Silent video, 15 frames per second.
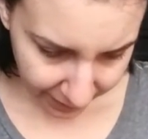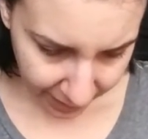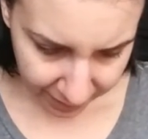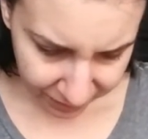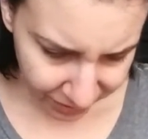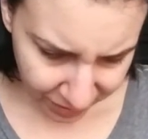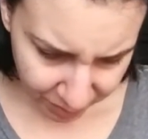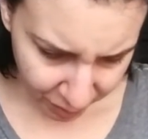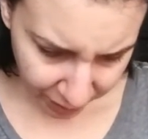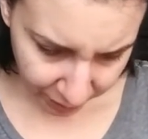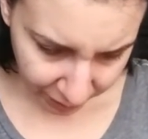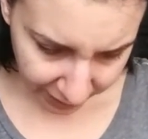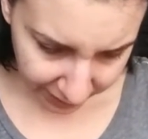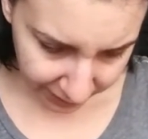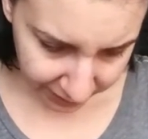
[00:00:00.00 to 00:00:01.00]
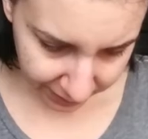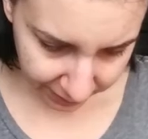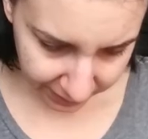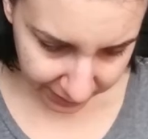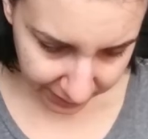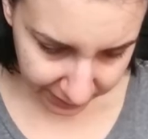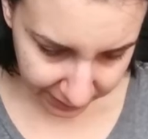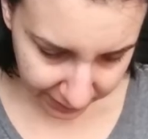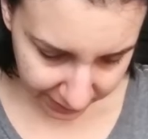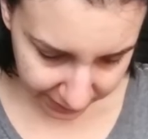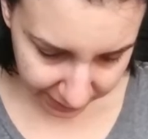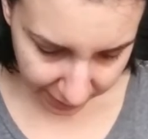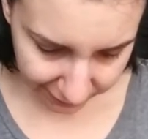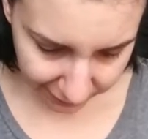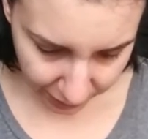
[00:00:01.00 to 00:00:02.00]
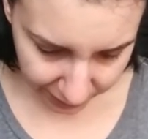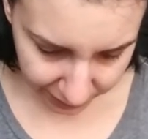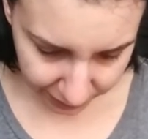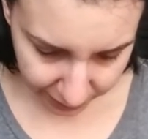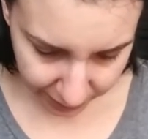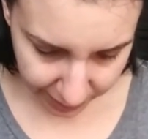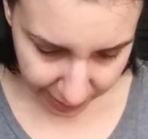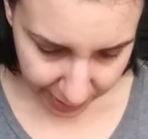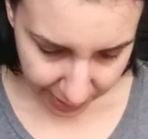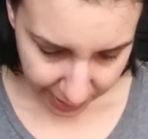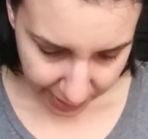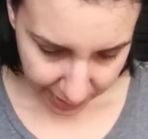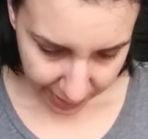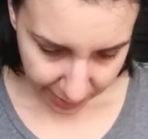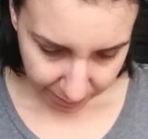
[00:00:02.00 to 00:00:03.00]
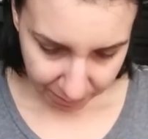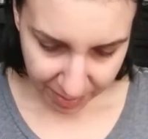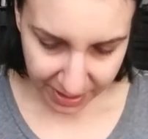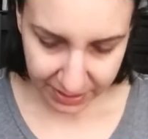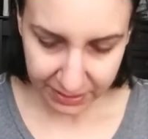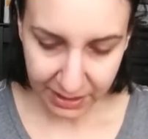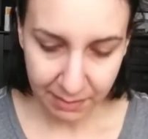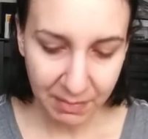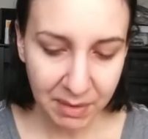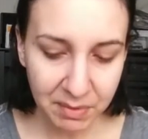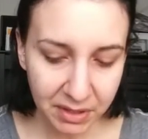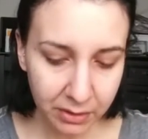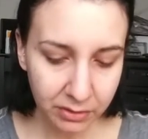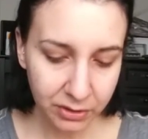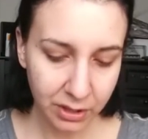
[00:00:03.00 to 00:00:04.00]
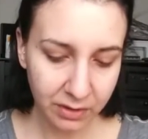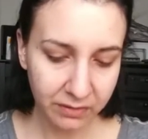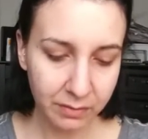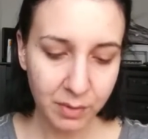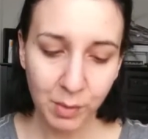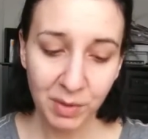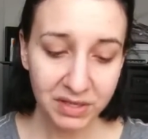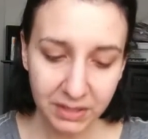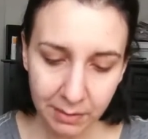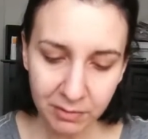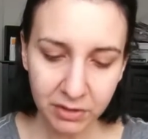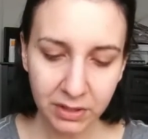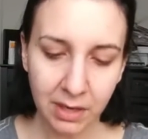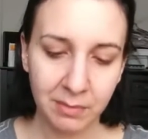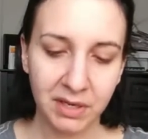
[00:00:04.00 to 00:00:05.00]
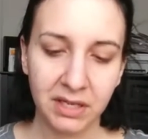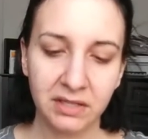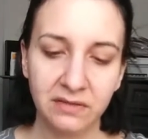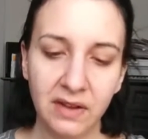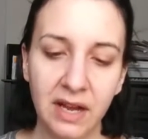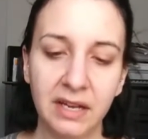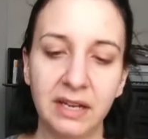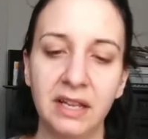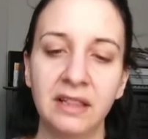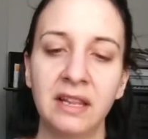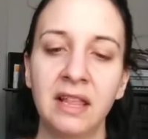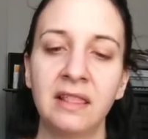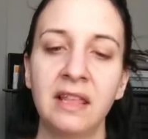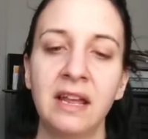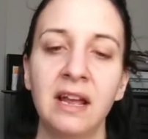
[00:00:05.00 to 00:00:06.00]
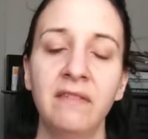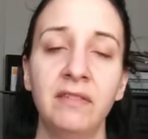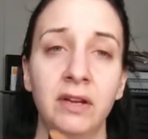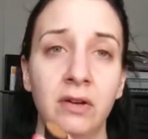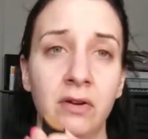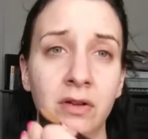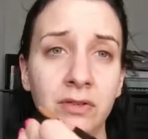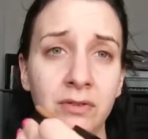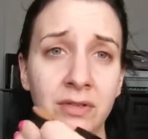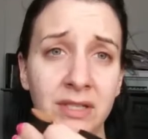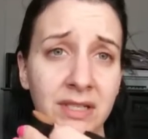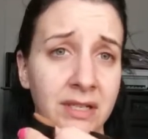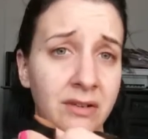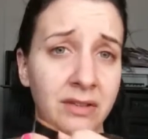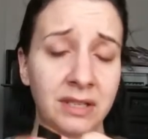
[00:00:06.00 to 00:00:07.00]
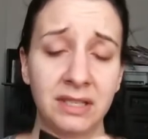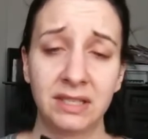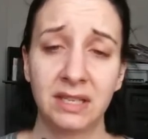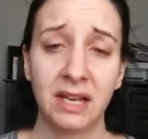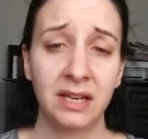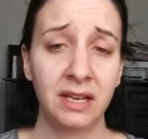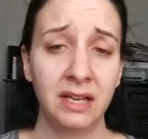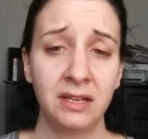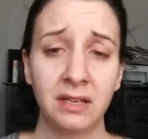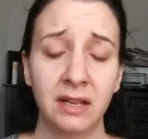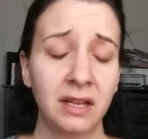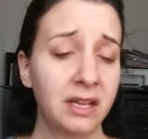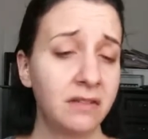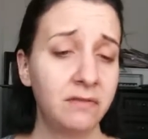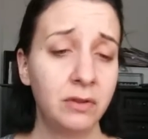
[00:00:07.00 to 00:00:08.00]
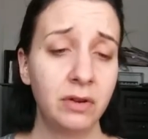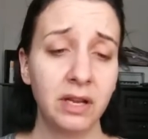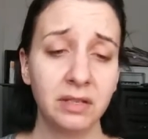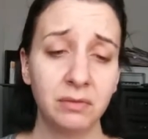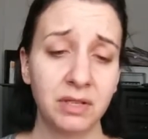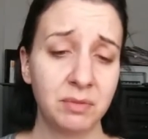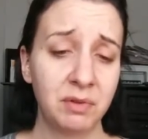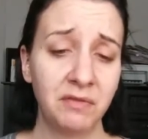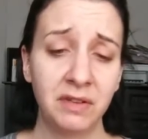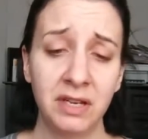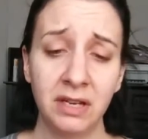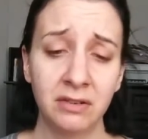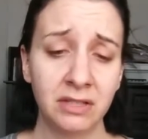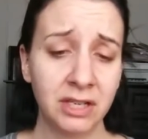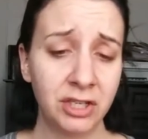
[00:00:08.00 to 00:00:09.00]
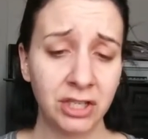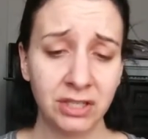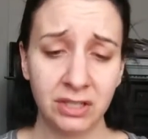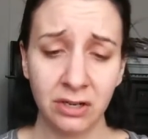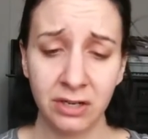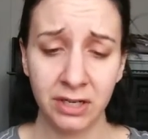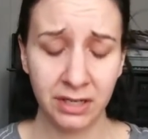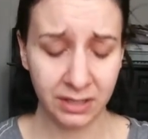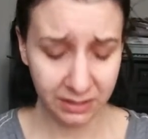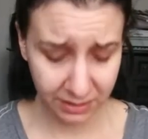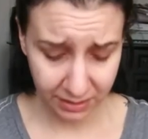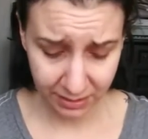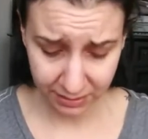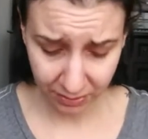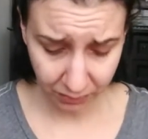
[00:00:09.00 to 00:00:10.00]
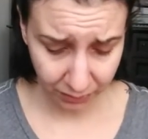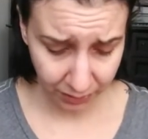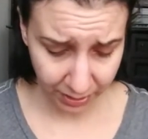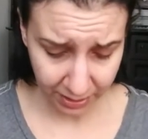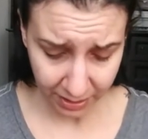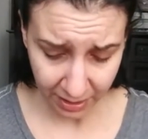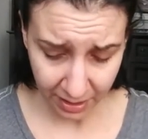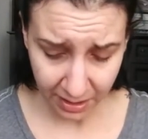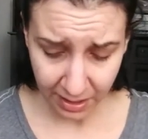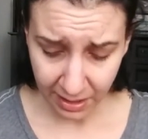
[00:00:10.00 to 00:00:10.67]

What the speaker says: 2.1, that's all it says, and soft contour. But it might be a little dark for me, but summer's coming, it's fine. And then they have the contour stick on this side, and like, if you guys watch my videos, I just started into this whole thing